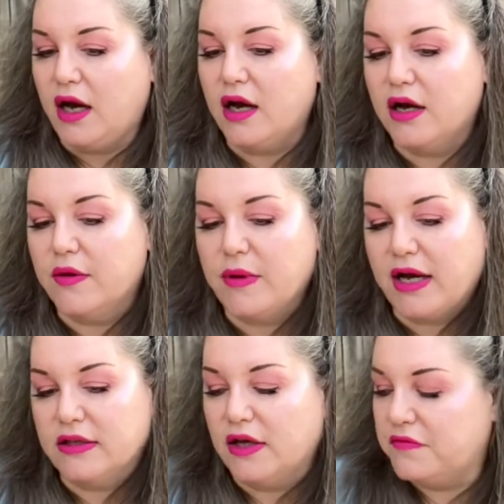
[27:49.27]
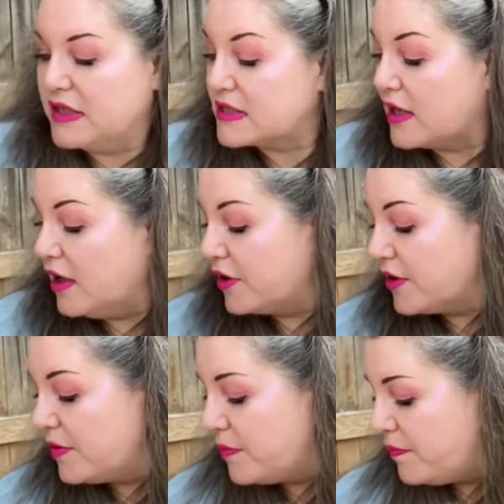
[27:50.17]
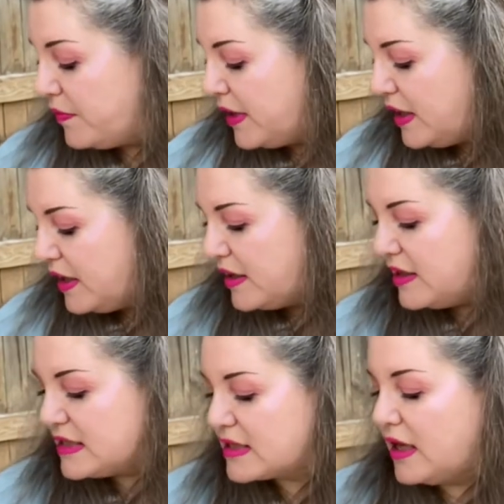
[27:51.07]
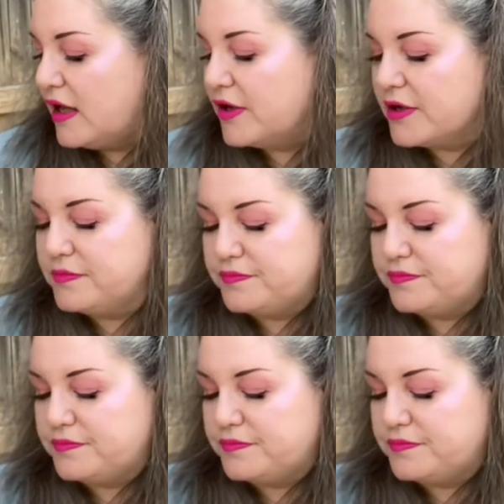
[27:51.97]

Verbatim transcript: Um, I love this collar. This collar